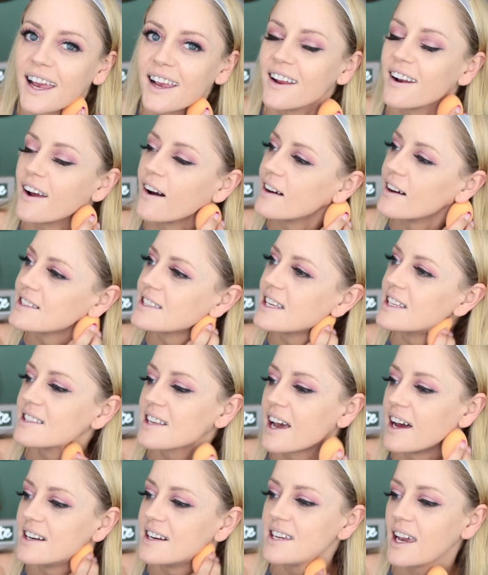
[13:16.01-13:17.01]
You know how scents
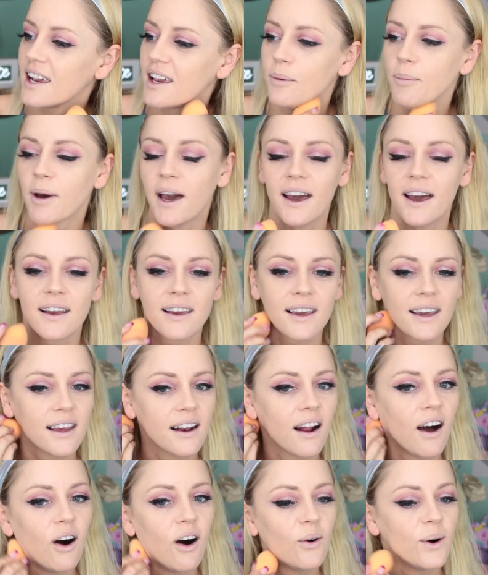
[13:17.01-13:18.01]
kind of take you back?
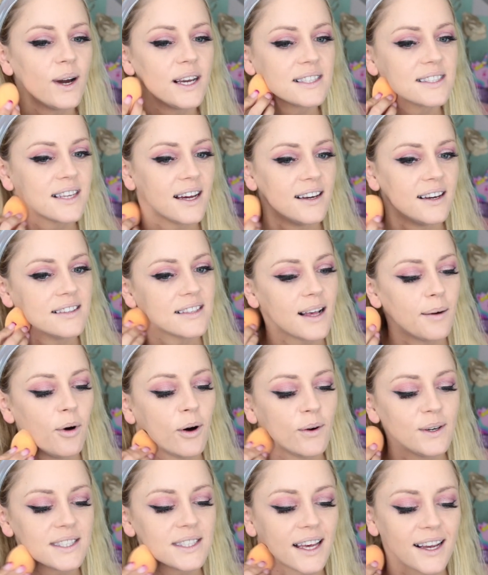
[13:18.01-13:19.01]
It always does. I'm
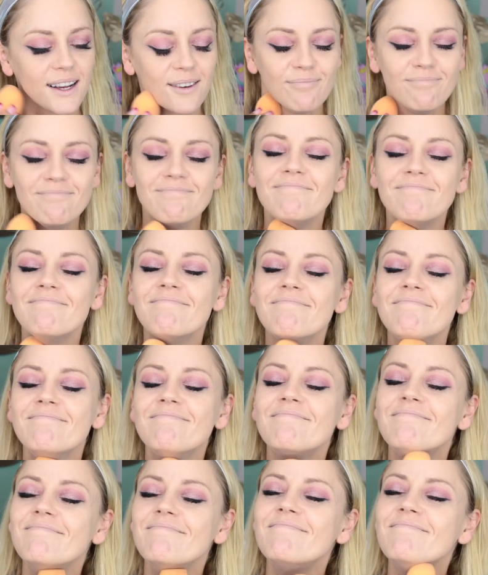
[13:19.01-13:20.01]
always like,
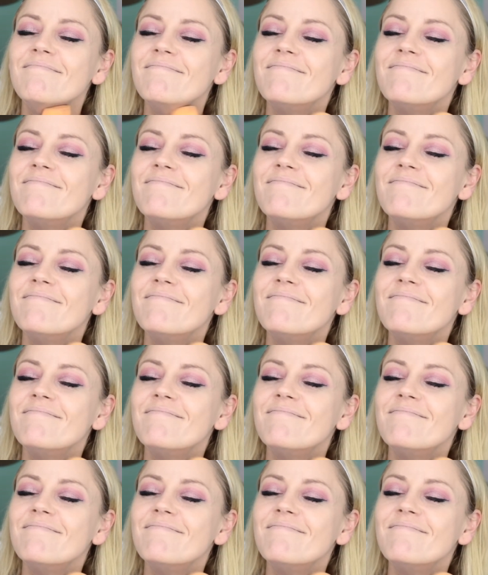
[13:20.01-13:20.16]
mm.